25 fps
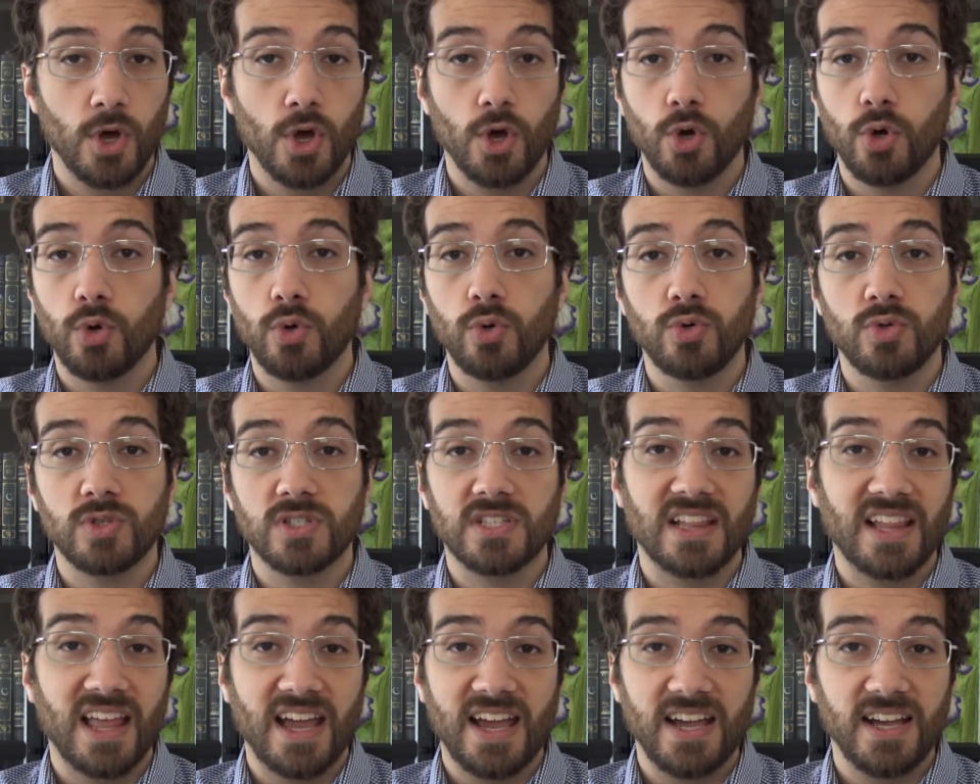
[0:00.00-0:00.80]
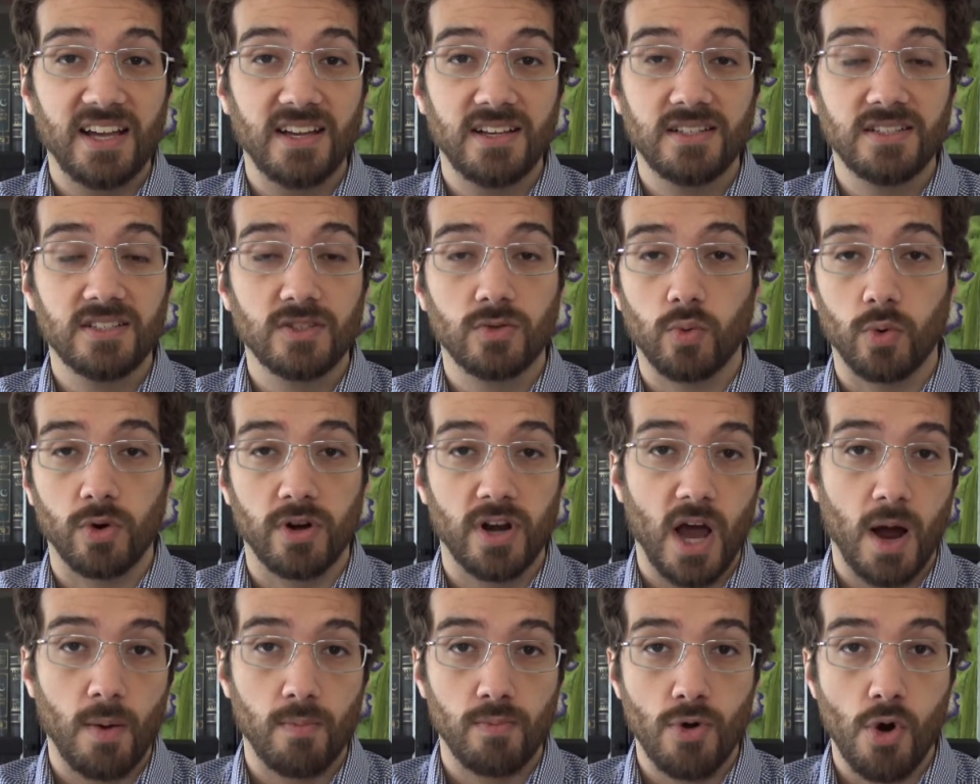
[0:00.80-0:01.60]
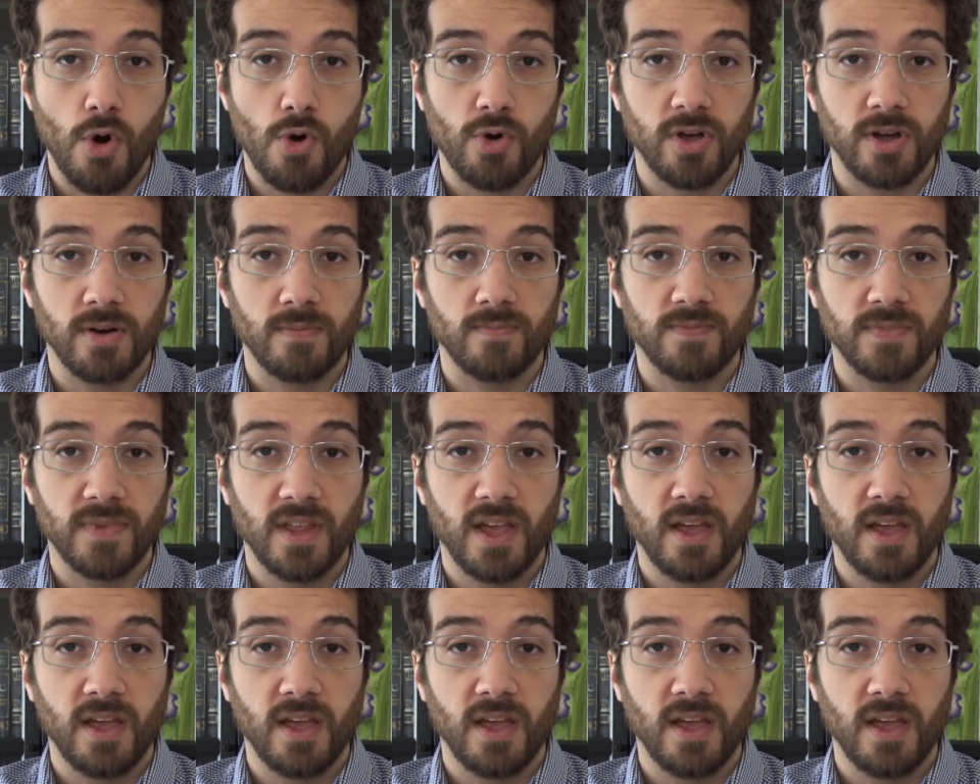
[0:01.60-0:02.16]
whose legs were not broken,